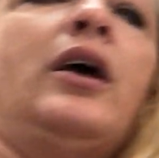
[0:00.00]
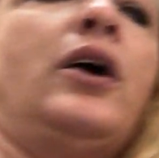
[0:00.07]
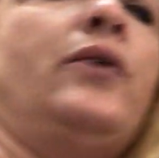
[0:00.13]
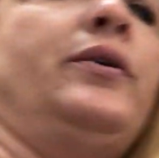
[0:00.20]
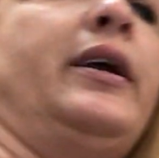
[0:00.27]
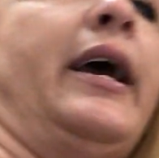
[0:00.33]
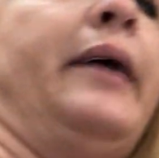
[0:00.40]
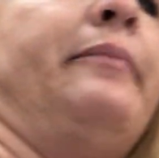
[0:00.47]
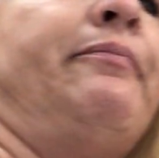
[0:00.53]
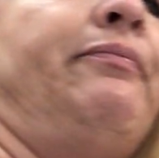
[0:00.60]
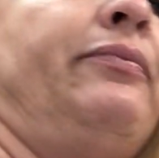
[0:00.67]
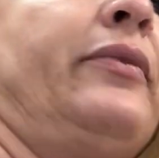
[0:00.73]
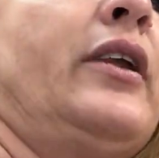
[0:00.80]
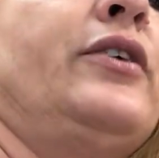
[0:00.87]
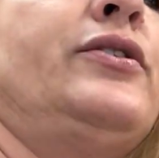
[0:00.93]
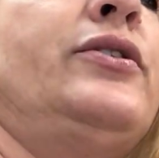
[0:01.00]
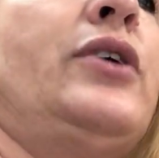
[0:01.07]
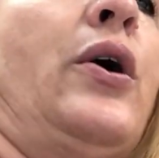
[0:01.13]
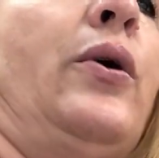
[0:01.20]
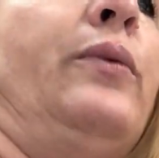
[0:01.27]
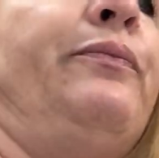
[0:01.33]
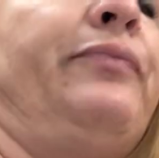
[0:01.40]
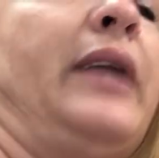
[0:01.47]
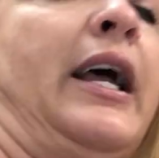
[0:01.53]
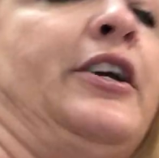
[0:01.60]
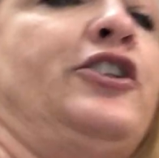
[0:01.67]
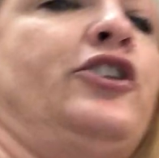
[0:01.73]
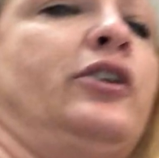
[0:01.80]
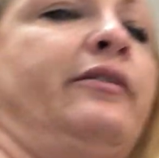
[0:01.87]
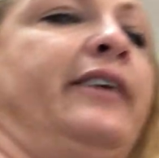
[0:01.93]
Okay, so I
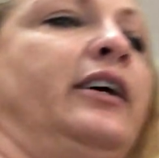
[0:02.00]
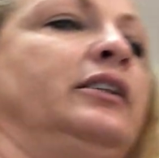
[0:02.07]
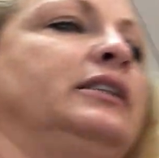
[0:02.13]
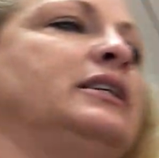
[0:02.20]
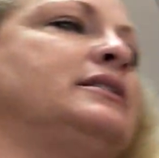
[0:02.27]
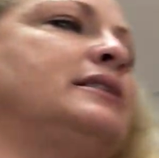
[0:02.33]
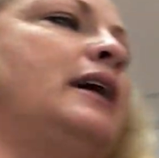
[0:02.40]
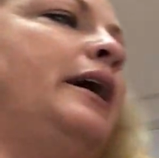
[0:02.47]
should have held this